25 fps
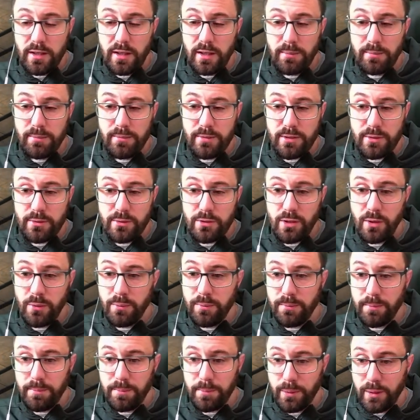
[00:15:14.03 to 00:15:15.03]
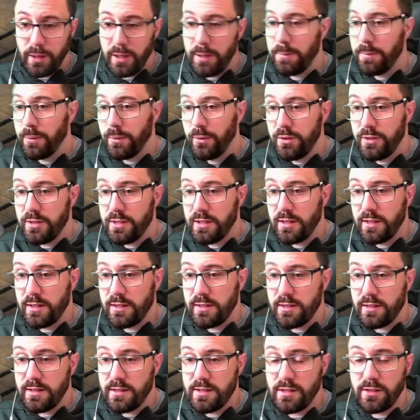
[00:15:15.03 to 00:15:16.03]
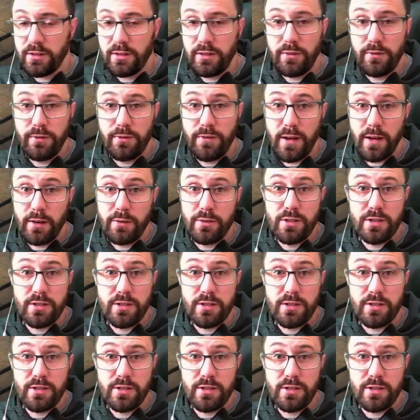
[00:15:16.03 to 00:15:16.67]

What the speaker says: So don't put any points in this until you've found